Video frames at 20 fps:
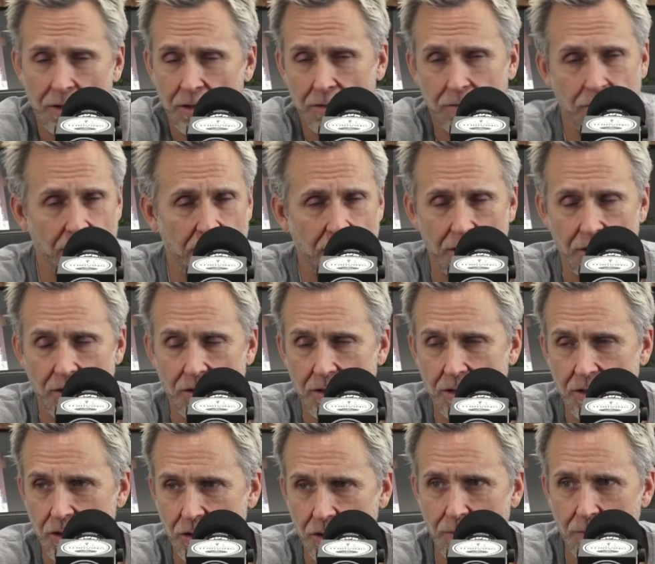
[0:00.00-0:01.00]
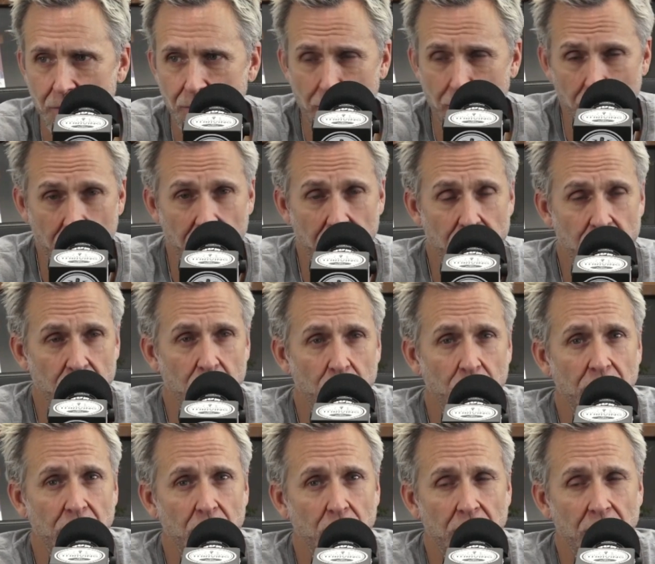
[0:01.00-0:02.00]
hundreds of treatment programs.
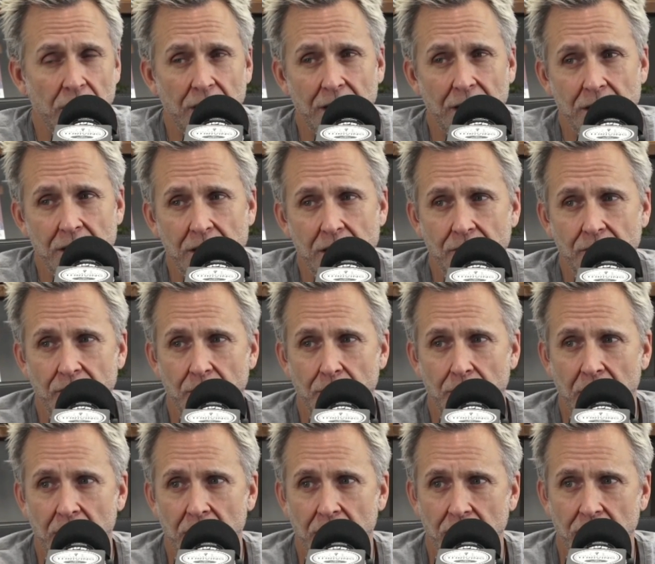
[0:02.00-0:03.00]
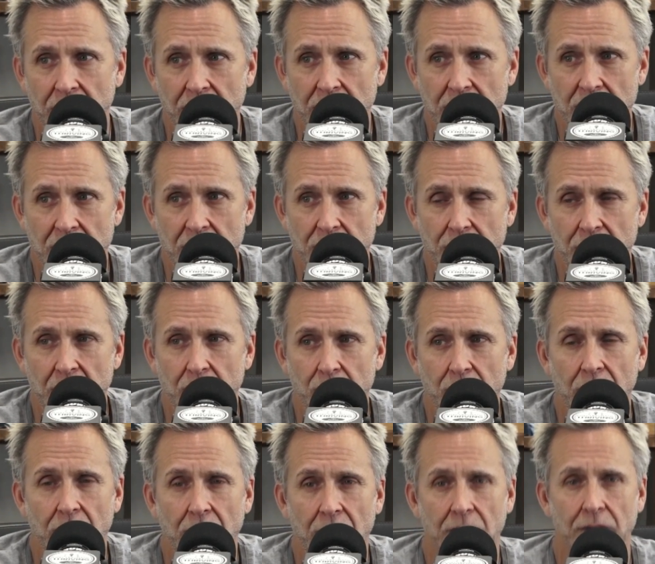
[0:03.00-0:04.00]
The idea of the model is to be able
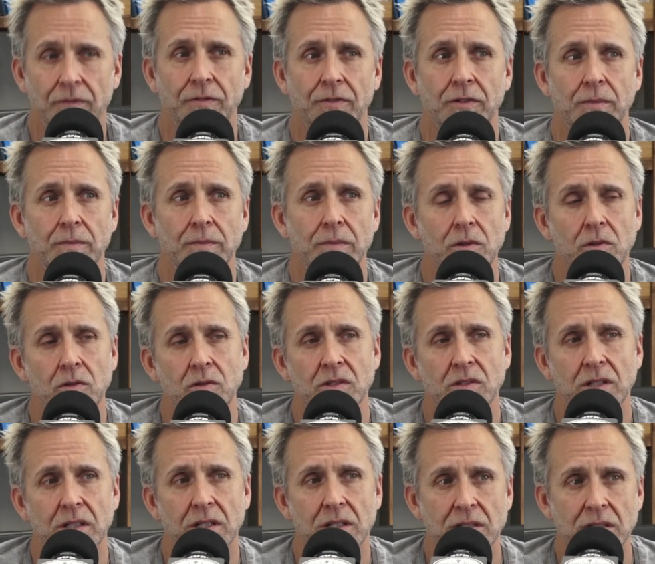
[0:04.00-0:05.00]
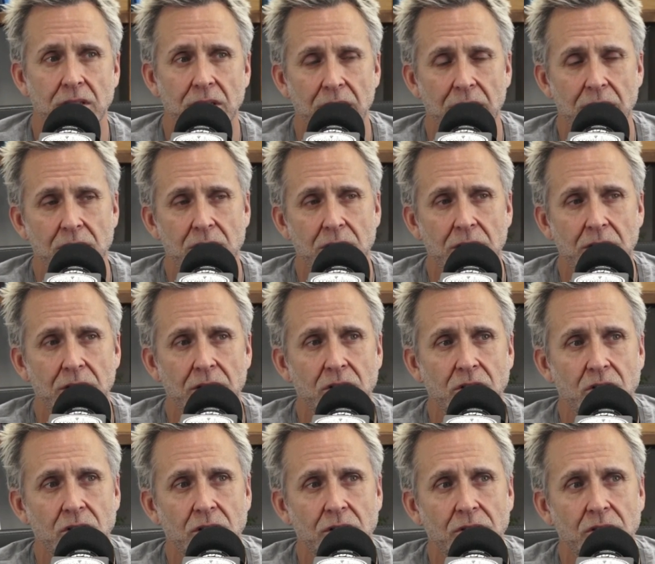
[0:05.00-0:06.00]
to offer music as an ancillary
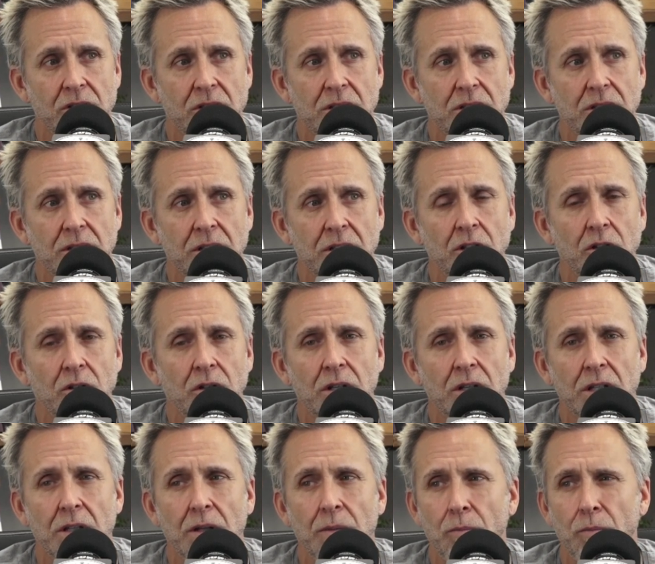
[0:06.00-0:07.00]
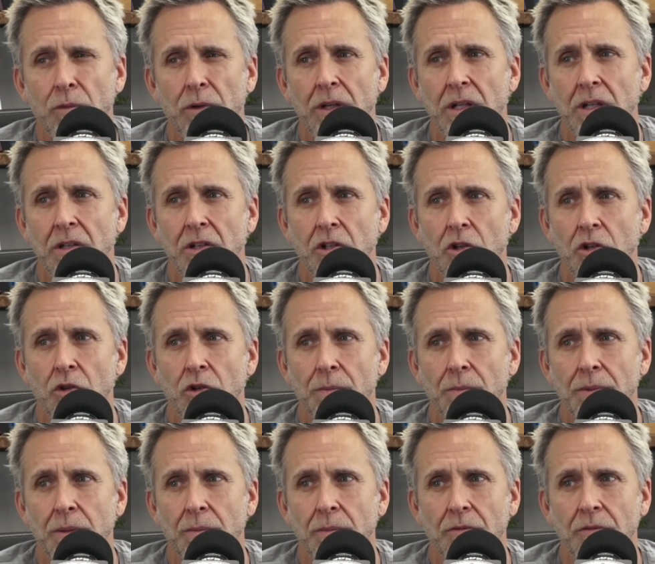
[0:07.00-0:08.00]
service, like they bring in yoga
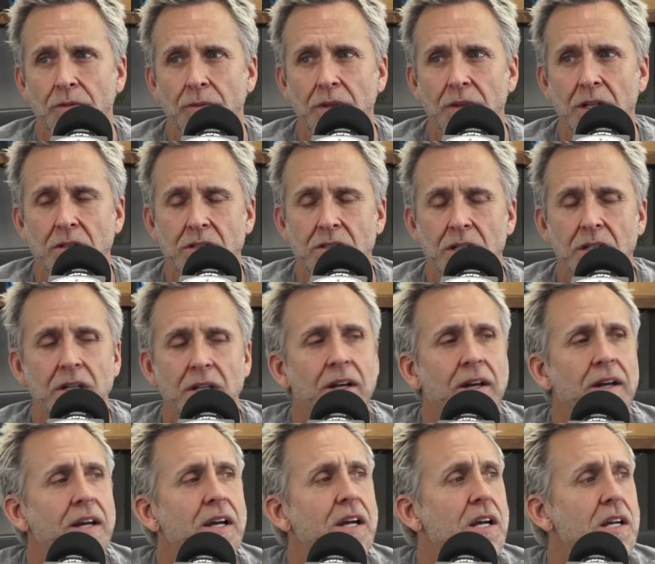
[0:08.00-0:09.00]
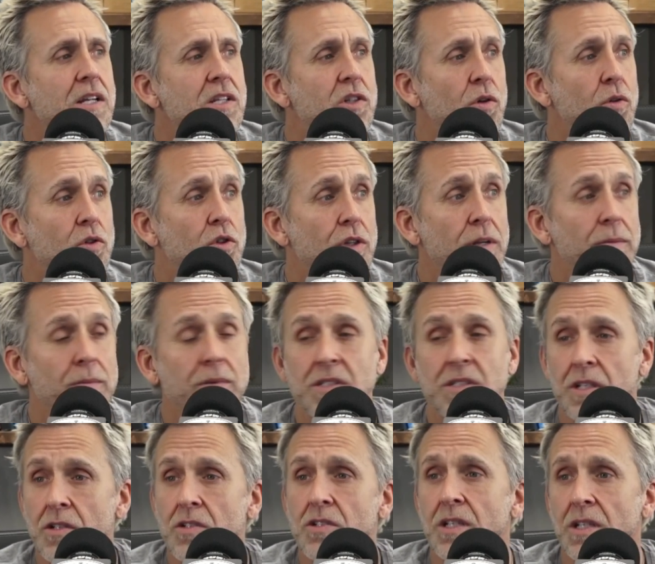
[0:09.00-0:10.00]
people from the outside. So treatment
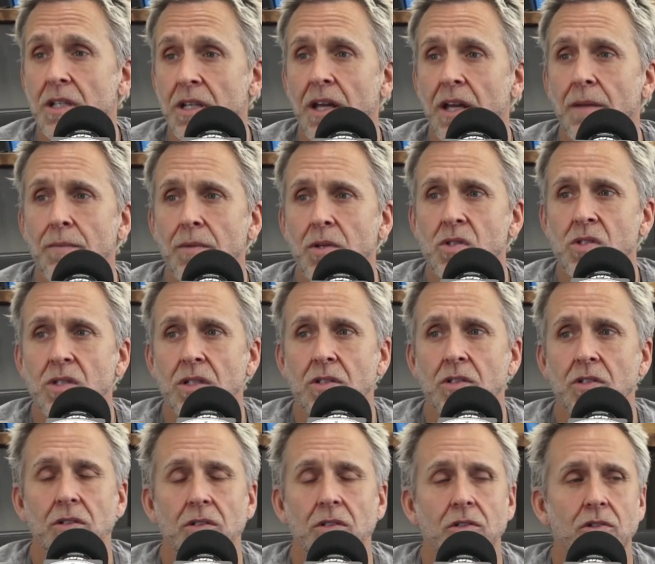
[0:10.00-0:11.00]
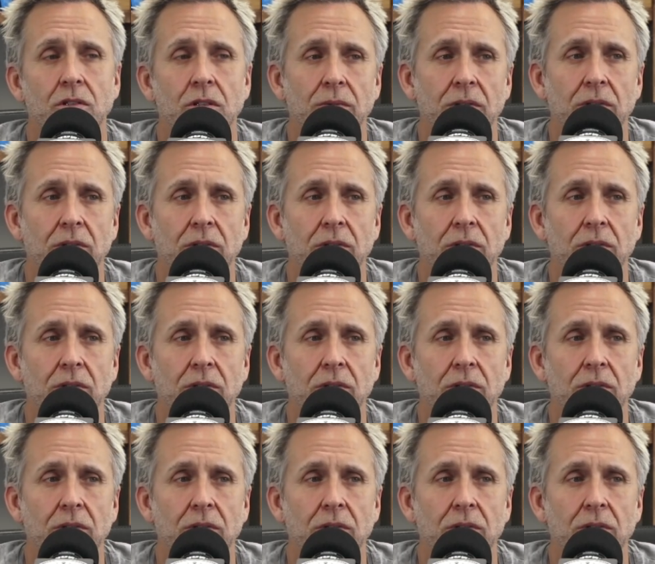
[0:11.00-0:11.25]
centers can add music to their treatment